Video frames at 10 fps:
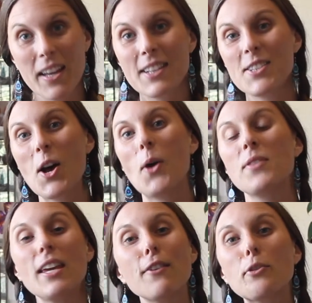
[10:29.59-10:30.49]
So
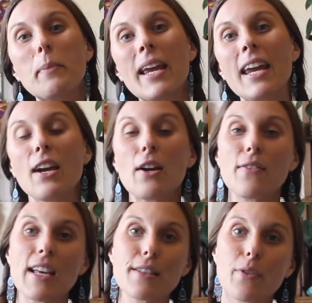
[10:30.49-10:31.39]
thank you for being here.
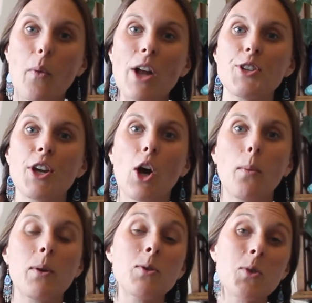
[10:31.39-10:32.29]
Thanks for watching.
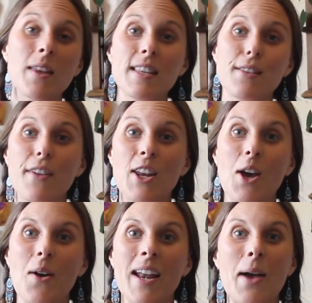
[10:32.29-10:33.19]
Hope you enjoyed this
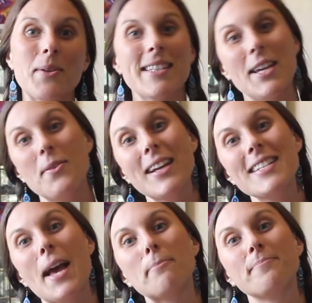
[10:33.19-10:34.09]
video, and I will see you next
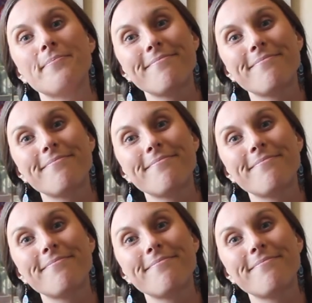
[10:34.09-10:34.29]
time.